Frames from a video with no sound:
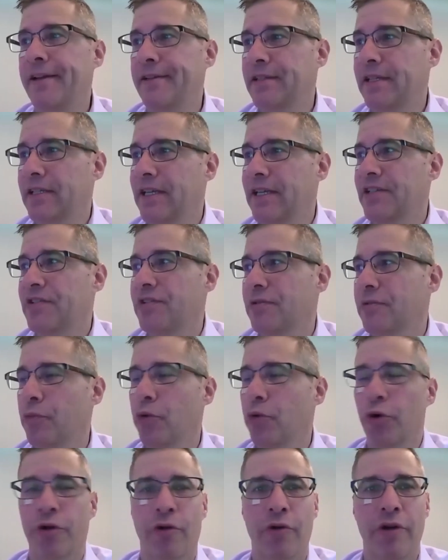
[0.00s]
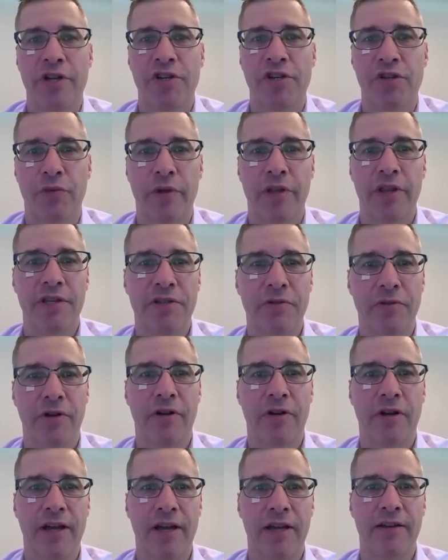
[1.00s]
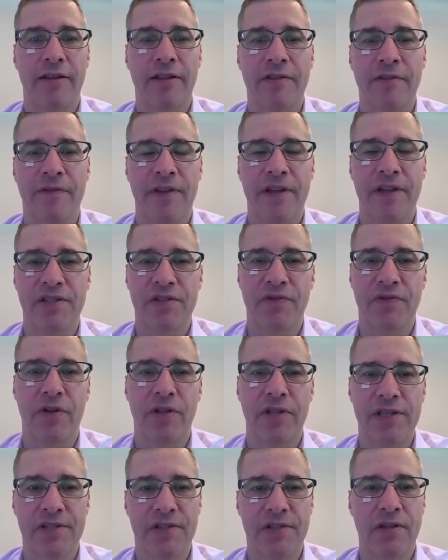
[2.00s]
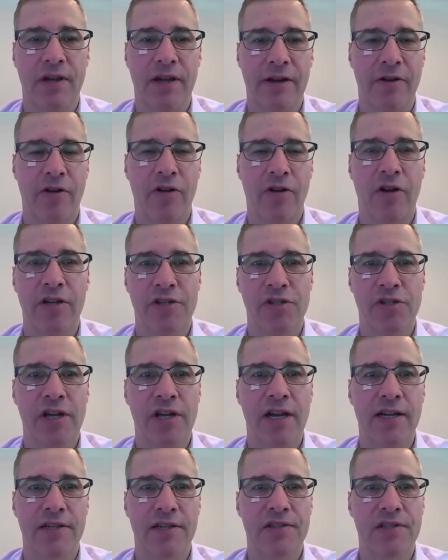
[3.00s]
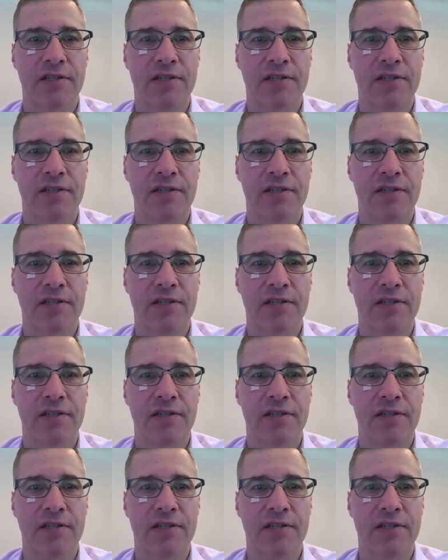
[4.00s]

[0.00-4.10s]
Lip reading: I think that's an important question, whether they do it or not in the face of all these higher cost shocks,